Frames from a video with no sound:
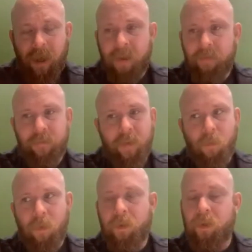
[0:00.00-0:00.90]
If
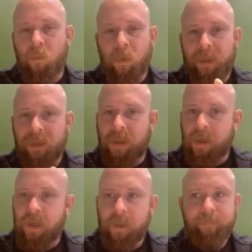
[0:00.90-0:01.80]
you're willing to risk
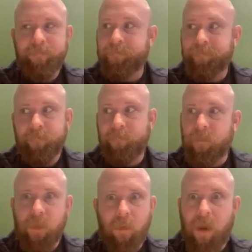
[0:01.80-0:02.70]

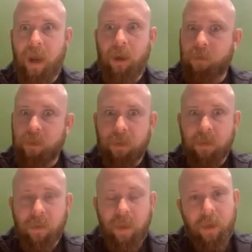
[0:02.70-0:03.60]
your
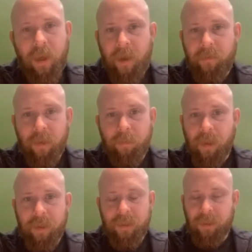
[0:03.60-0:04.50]
house and having a
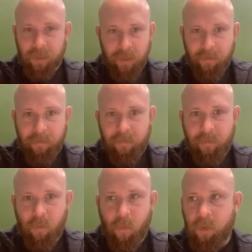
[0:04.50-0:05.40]
place to live
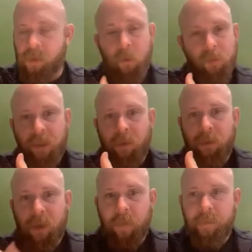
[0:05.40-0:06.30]
or closing
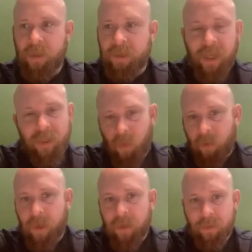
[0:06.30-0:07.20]
on time, because that
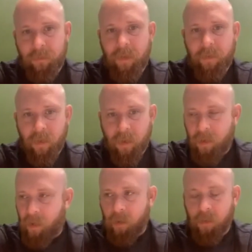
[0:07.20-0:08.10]
12 bucks a month
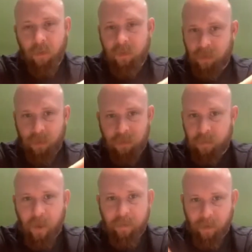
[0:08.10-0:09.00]
all goes to
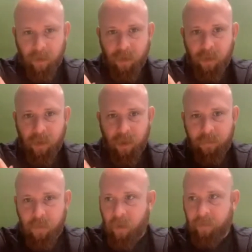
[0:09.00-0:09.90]
nothing
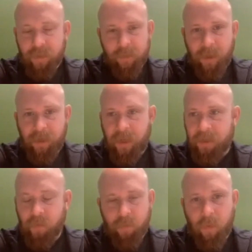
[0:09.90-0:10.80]
if you have to spend an
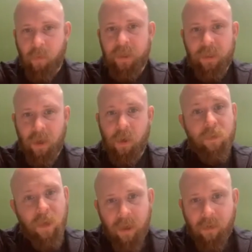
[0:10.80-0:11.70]
extra 3 weeks in a
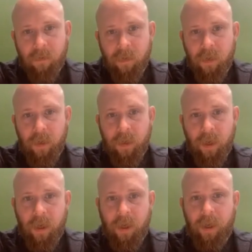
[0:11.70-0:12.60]
hotel,
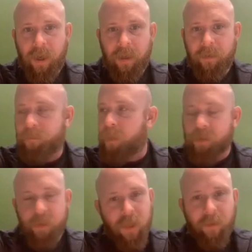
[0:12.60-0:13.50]

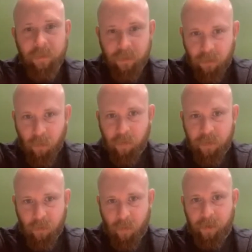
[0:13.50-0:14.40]
put your stuff in
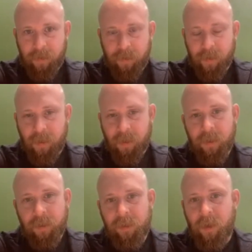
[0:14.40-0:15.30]
storage twice.
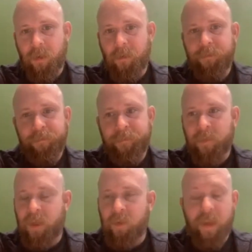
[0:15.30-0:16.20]
So,
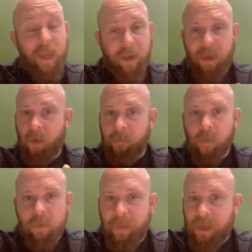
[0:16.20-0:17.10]
you know, again, and it all
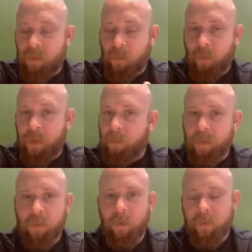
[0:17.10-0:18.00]
falls back to what we
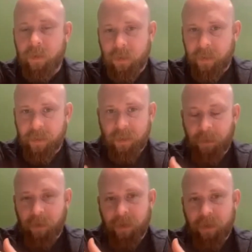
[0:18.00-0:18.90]
opened with is the
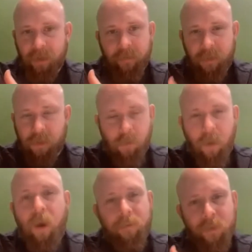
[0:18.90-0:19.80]
experience of the loan
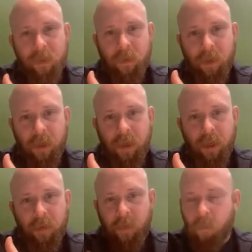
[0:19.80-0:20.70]
officer.
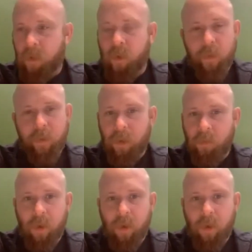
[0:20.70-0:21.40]
If you're working with a loan